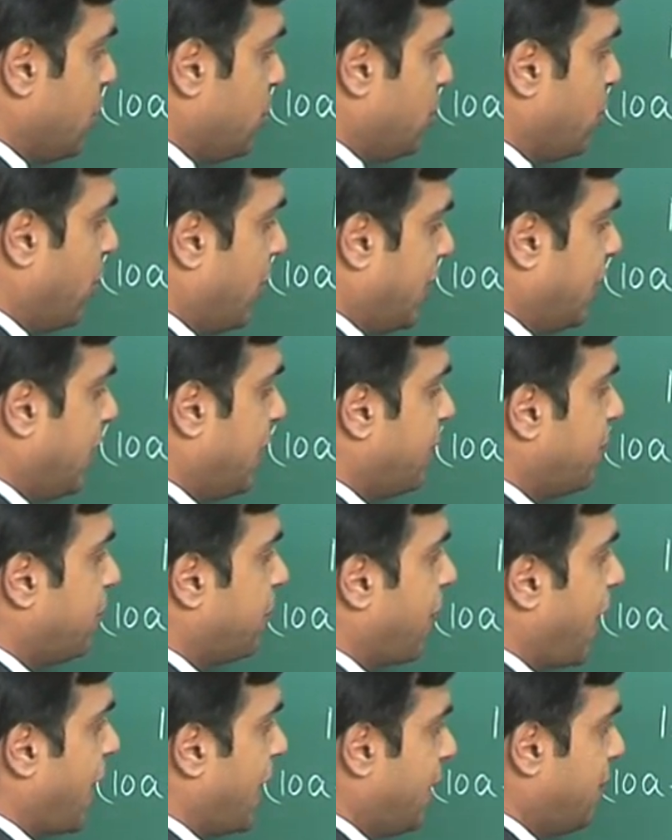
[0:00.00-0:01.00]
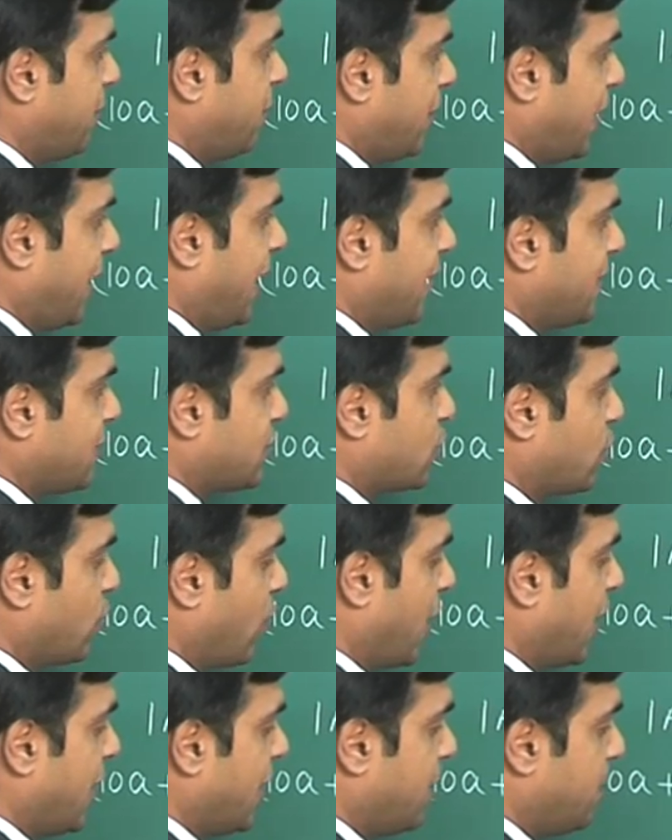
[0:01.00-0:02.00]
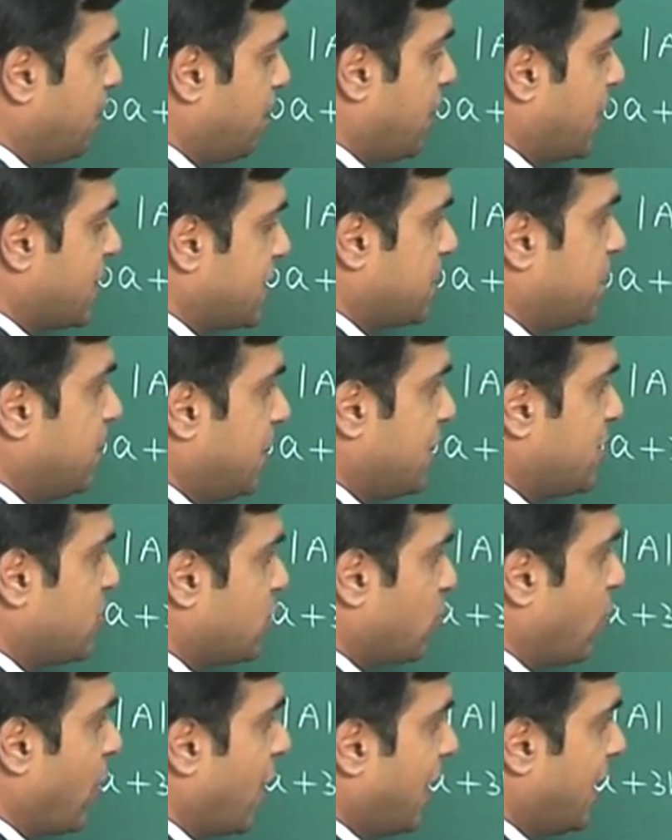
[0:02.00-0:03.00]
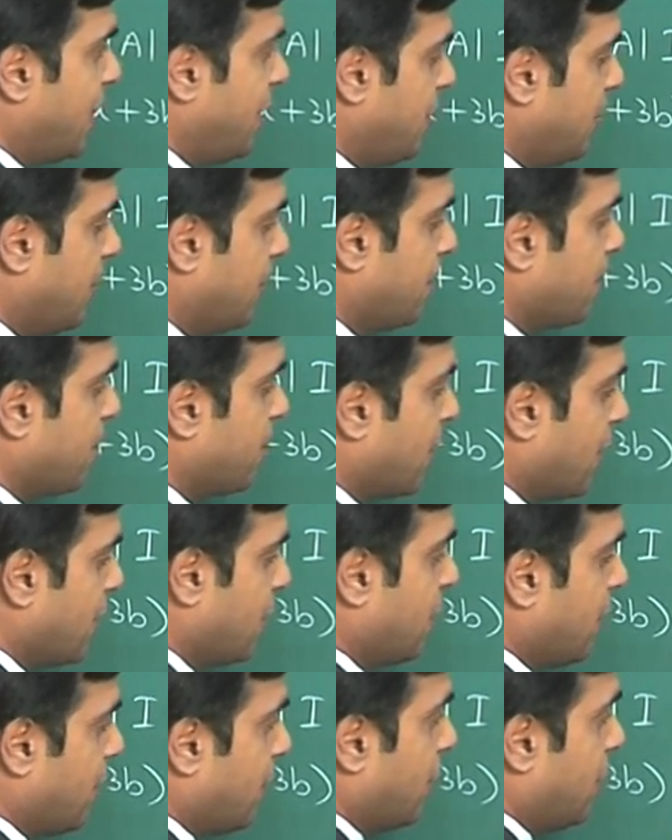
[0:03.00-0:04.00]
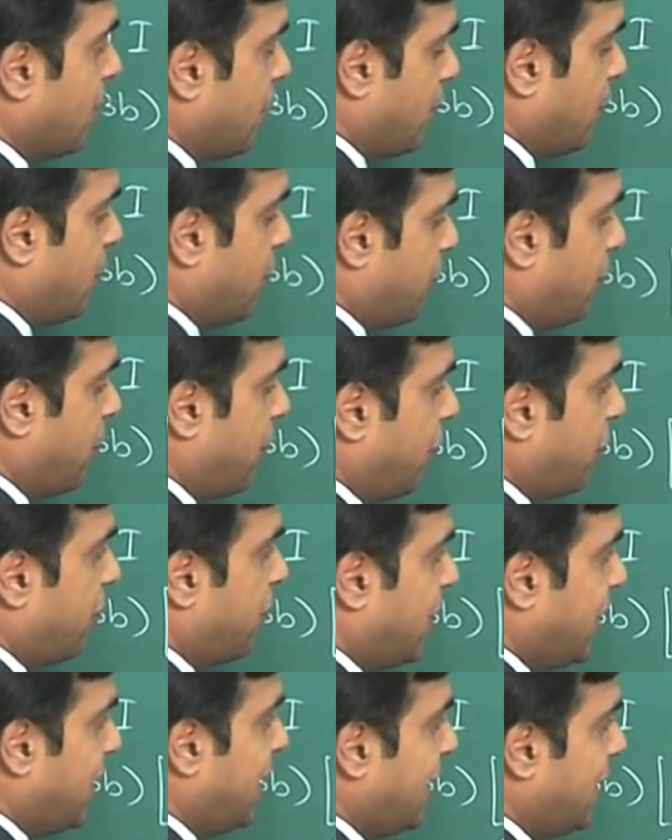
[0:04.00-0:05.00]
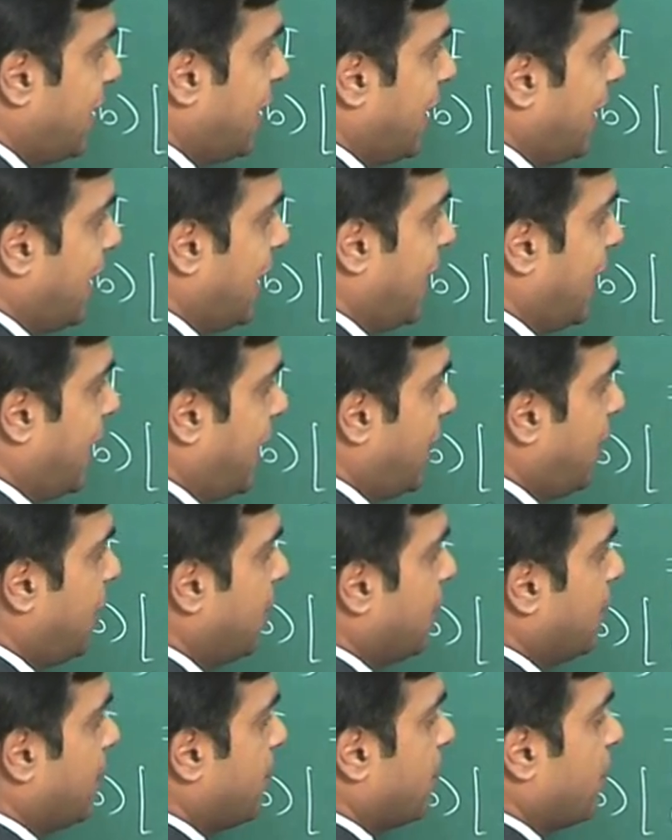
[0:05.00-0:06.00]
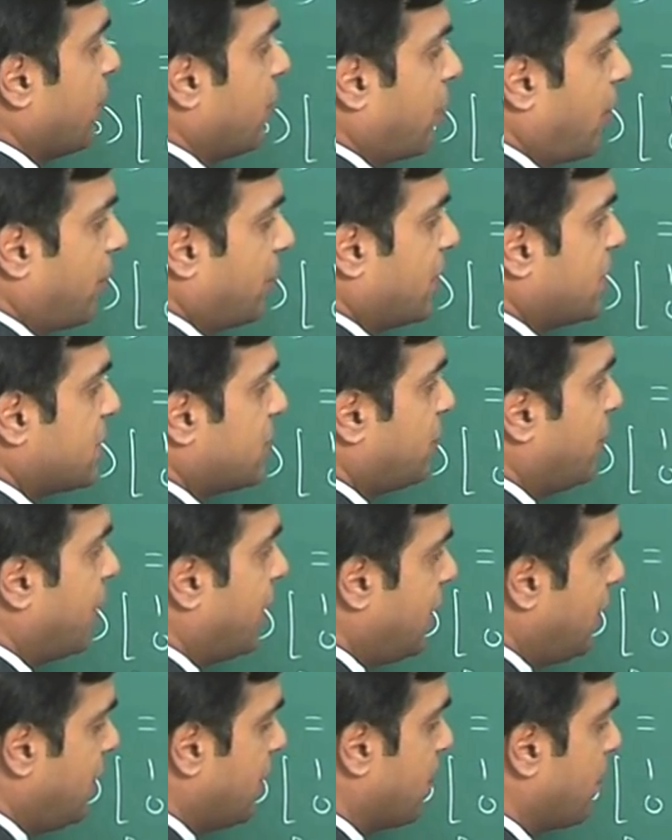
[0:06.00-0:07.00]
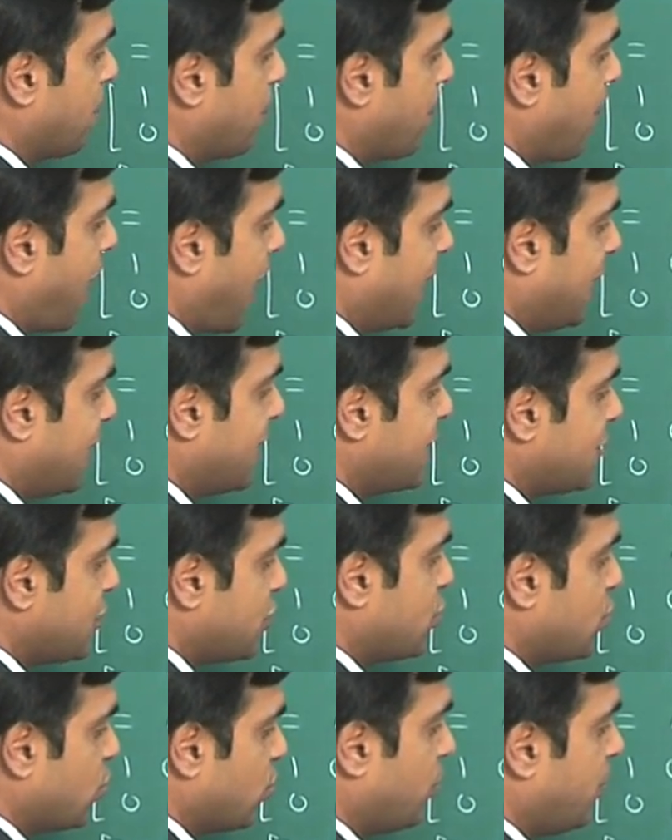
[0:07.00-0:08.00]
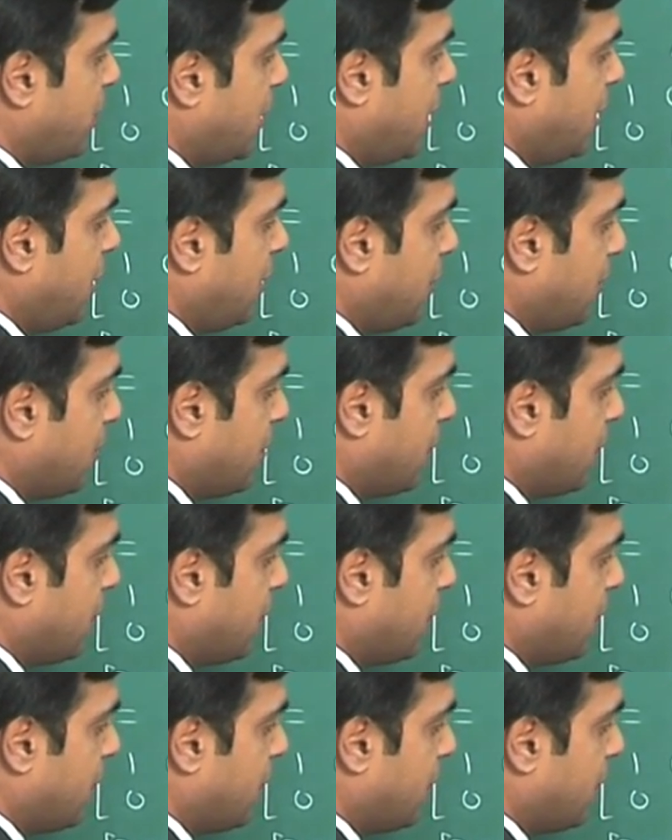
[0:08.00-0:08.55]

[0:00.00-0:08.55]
25a square plus b square 15a from this one minus 2b